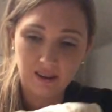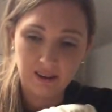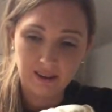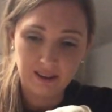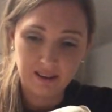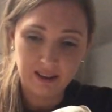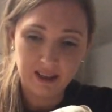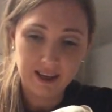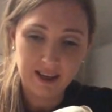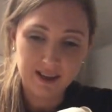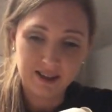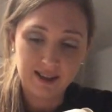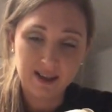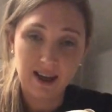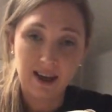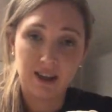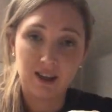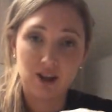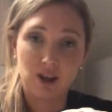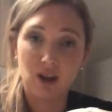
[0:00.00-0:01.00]
Let it
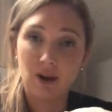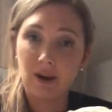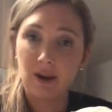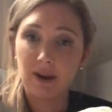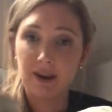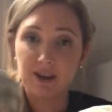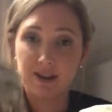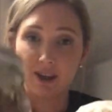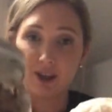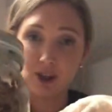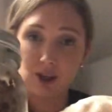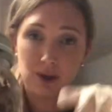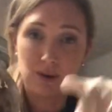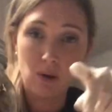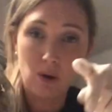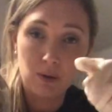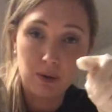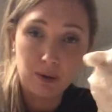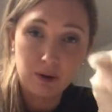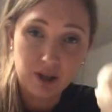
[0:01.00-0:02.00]
set. So essentially
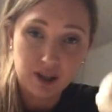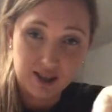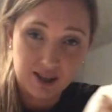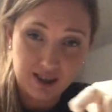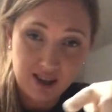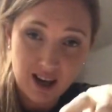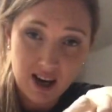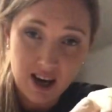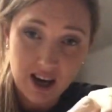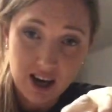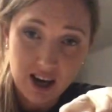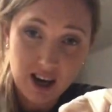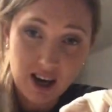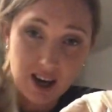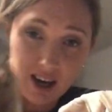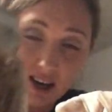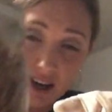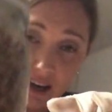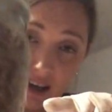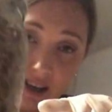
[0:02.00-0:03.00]
what we want to see
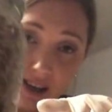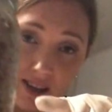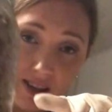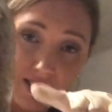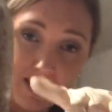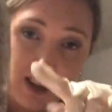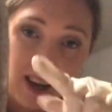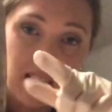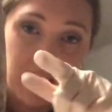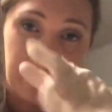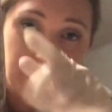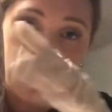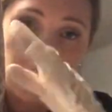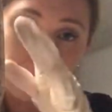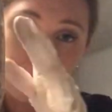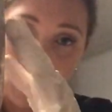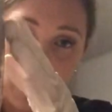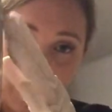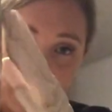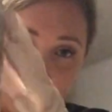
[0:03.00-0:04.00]
is that
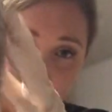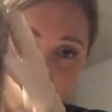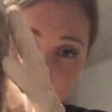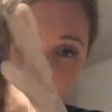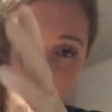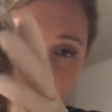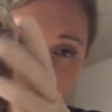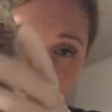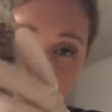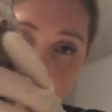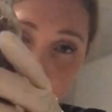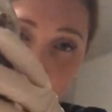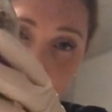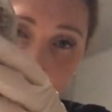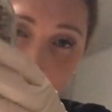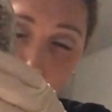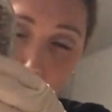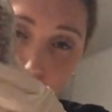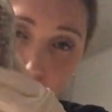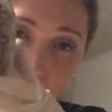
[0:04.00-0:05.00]
mycelium
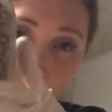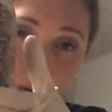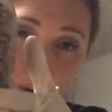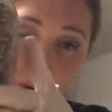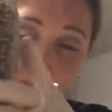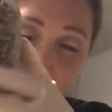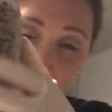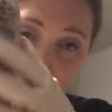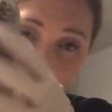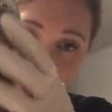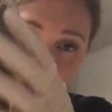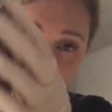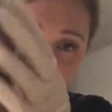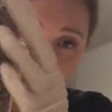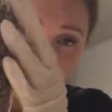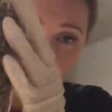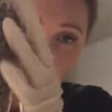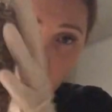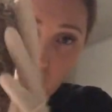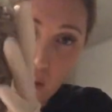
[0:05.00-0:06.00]
growing. It should be
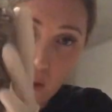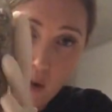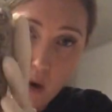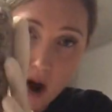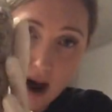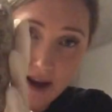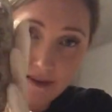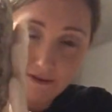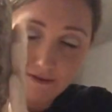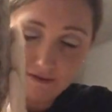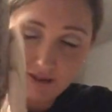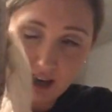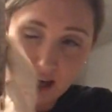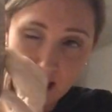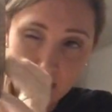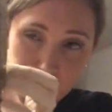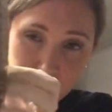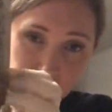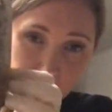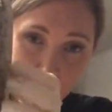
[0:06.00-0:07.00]
like a white
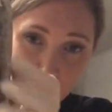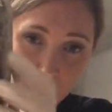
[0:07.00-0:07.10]
fuzz that